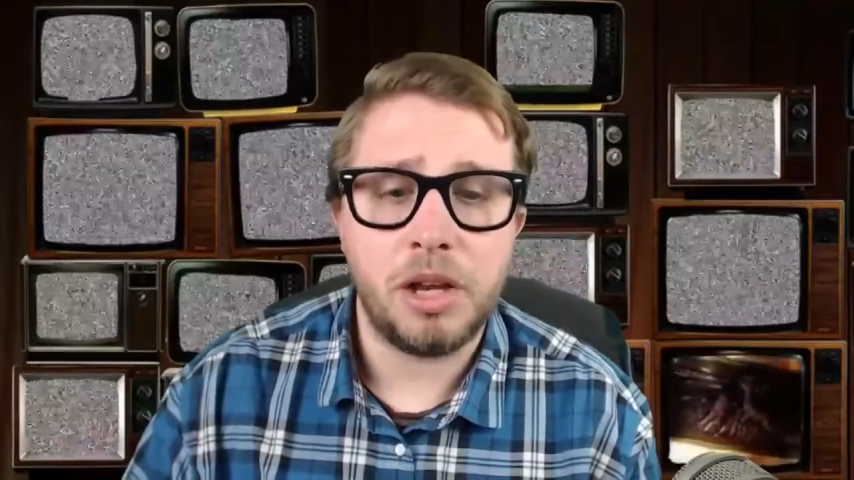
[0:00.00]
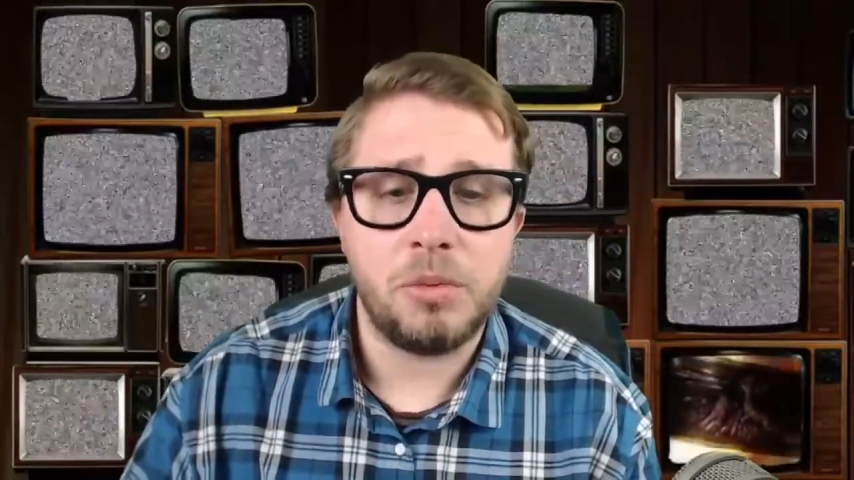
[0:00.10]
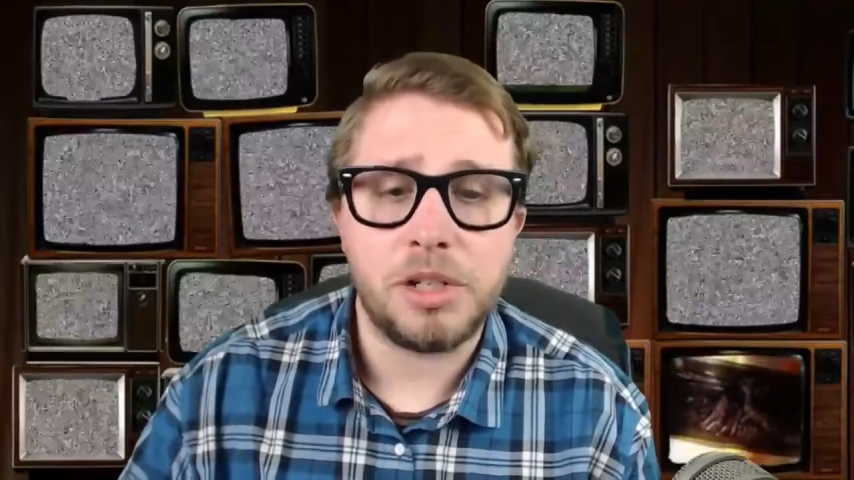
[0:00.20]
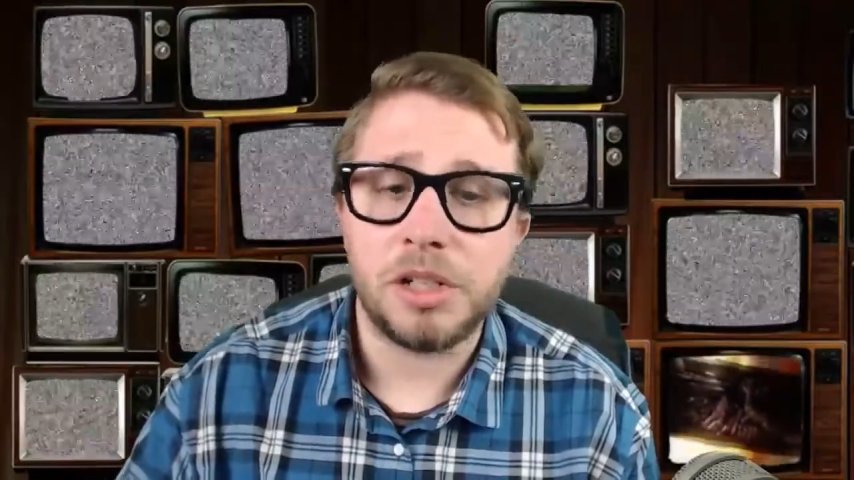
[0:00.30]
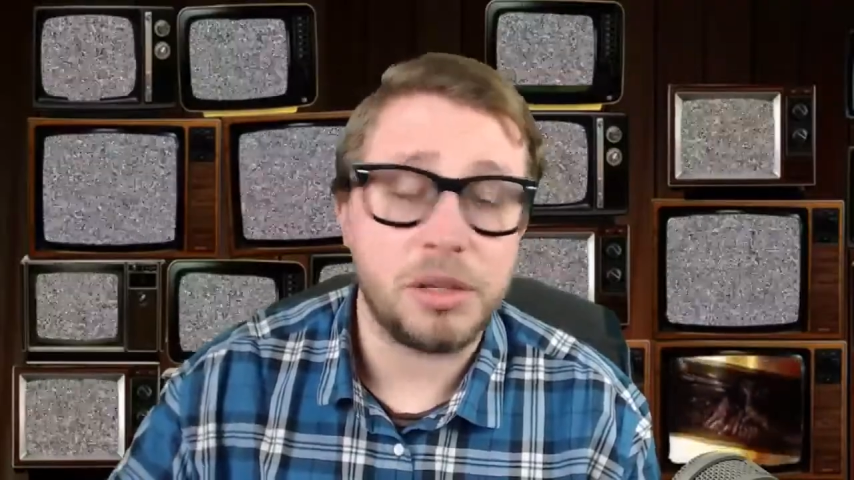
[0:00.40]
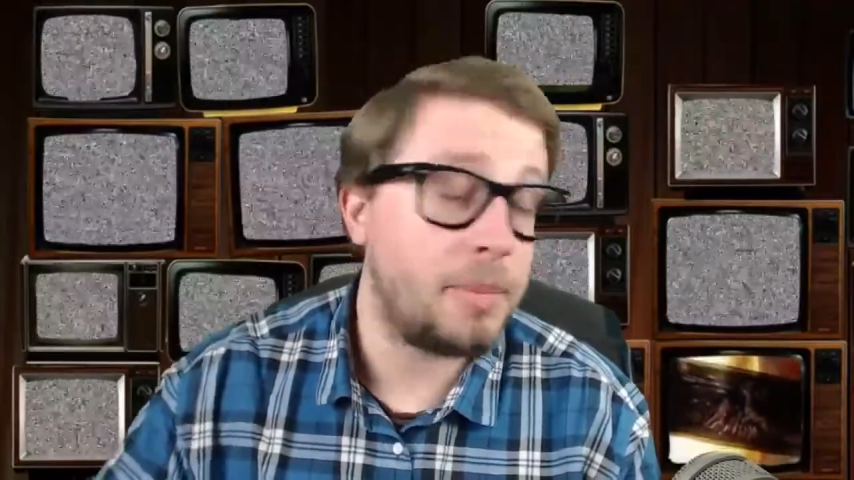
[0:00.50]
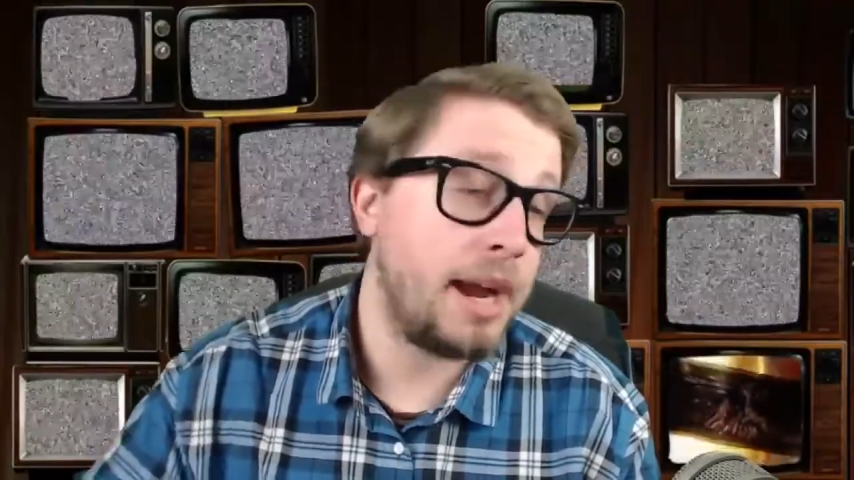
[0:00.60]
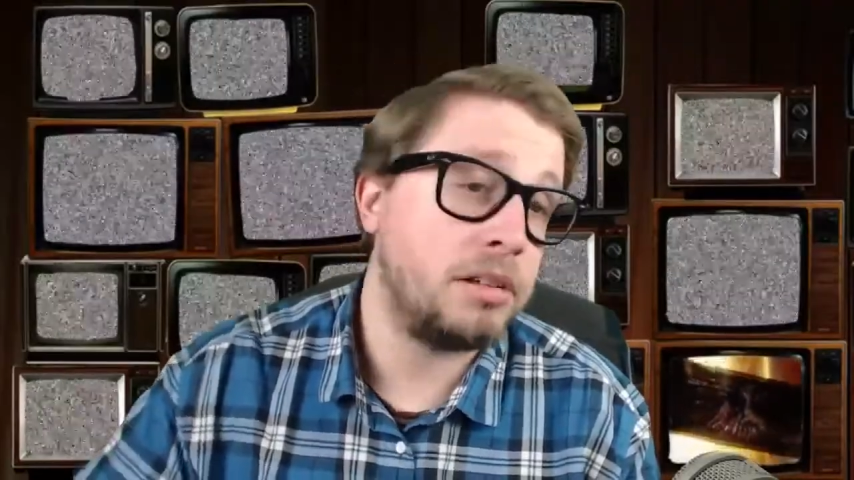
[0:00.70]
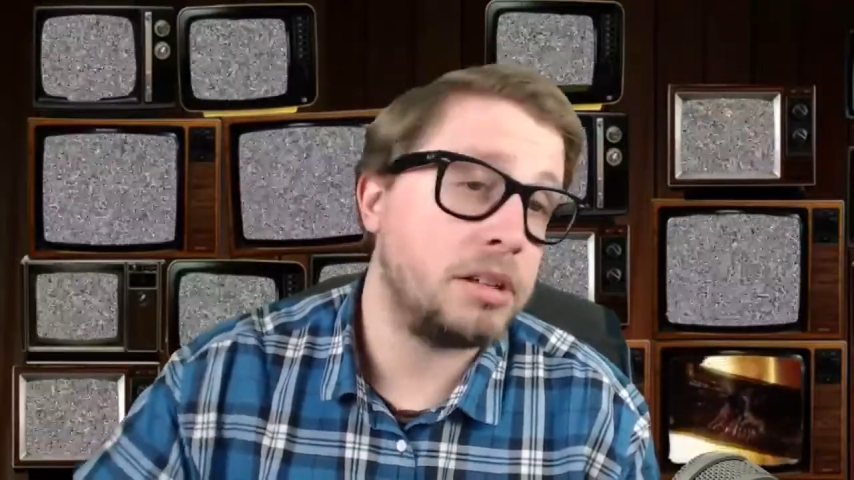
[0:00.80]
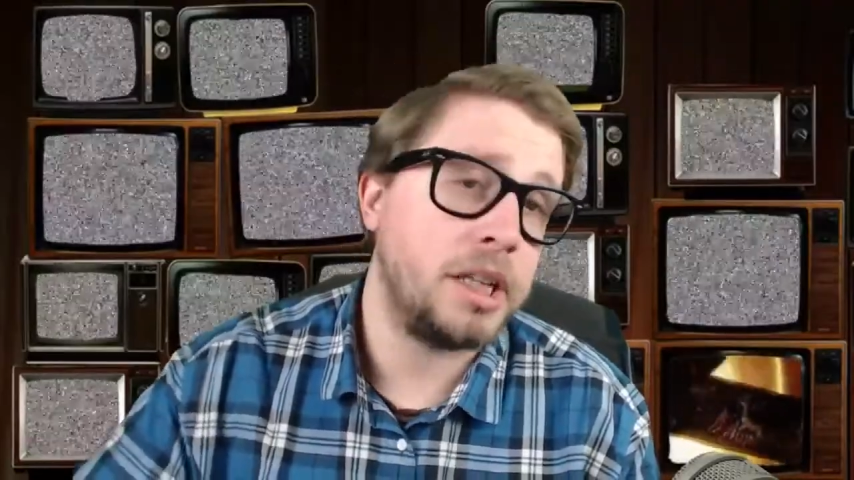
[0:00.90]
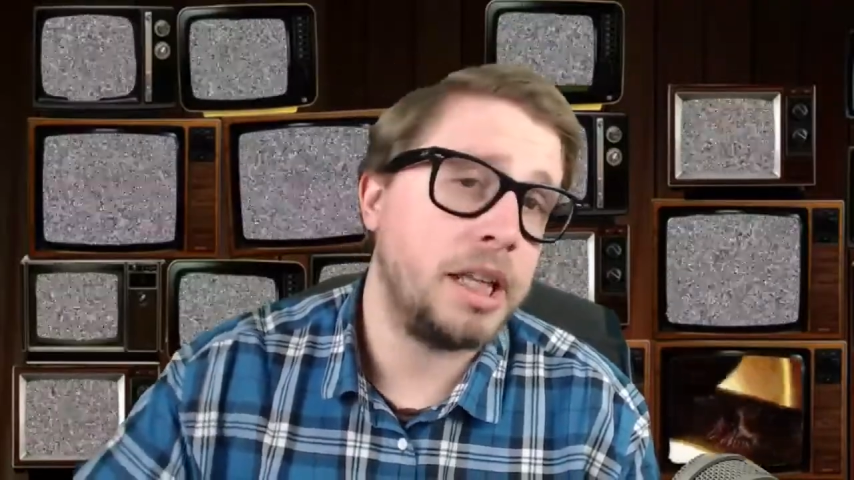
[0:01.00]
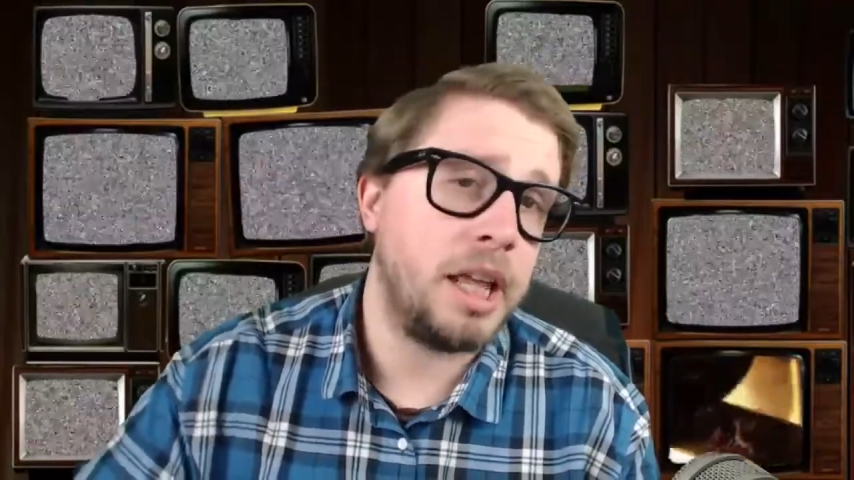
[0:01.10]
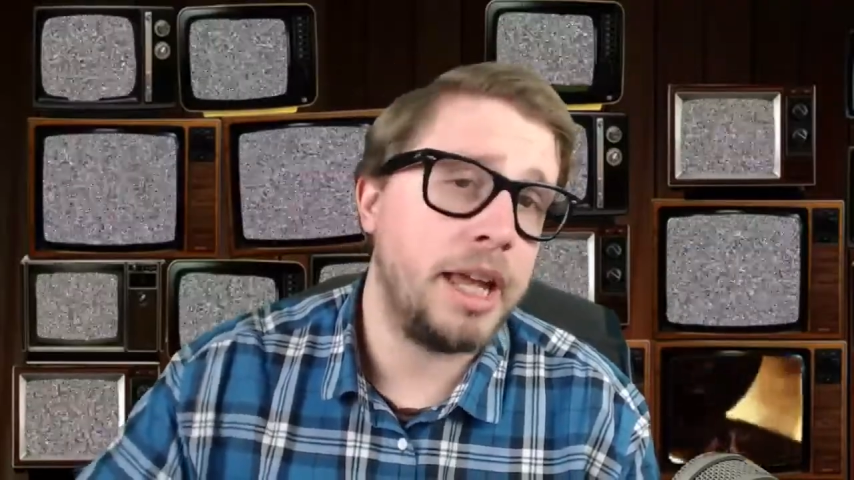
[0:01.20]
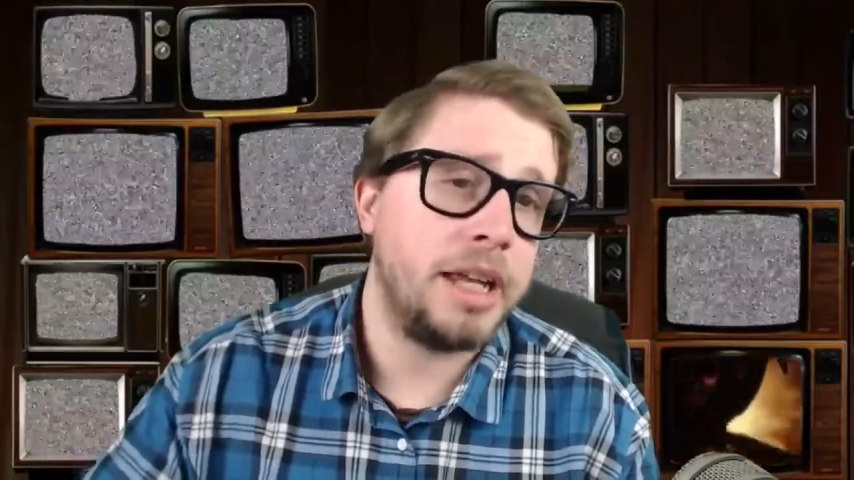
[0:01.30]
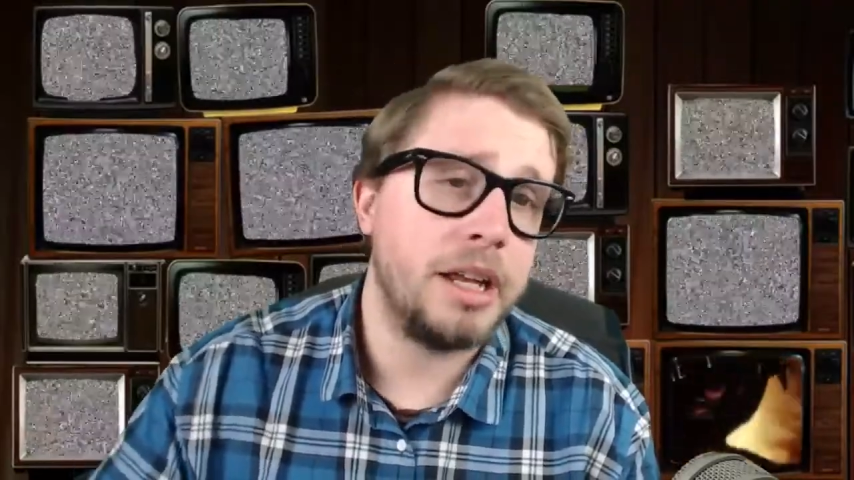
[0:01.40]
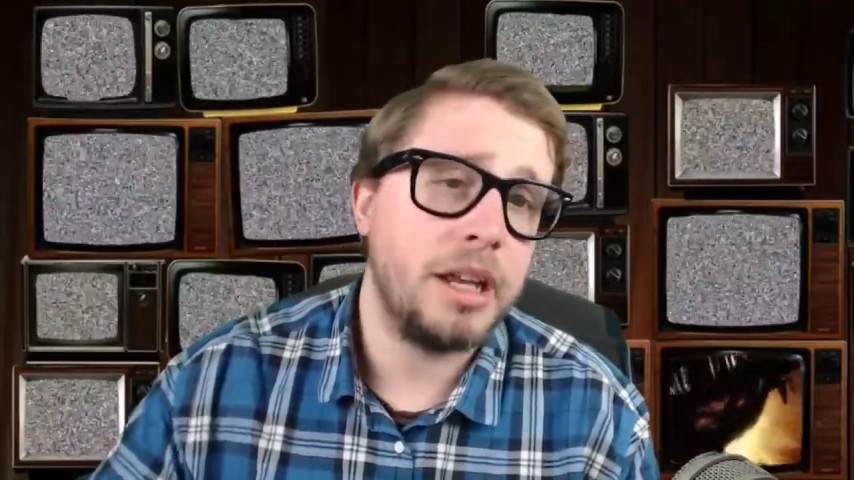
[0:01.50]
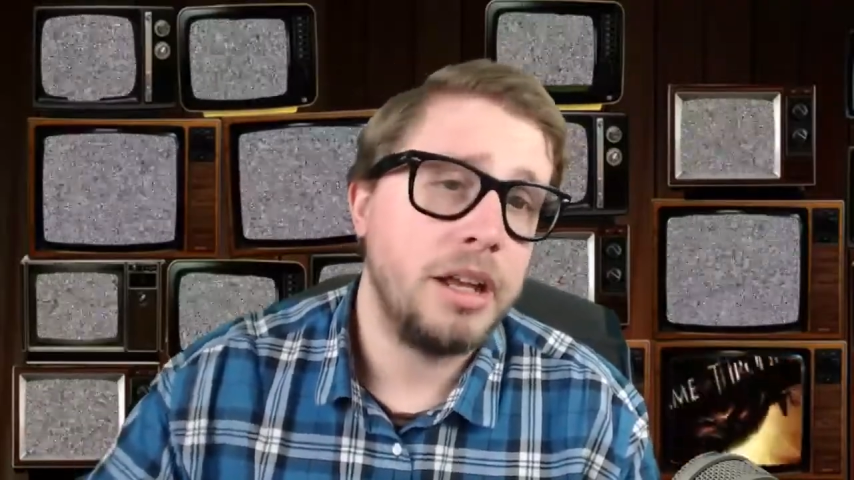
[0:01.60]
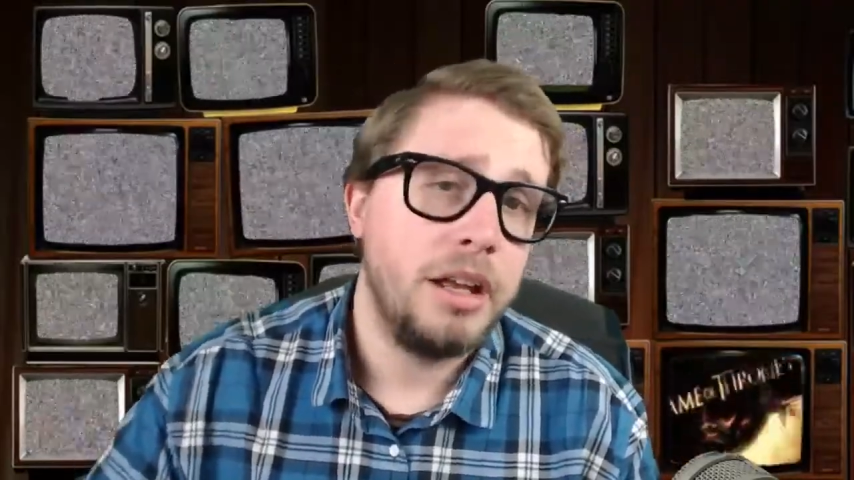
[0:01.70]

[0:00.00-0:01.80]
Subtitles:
which is apparently like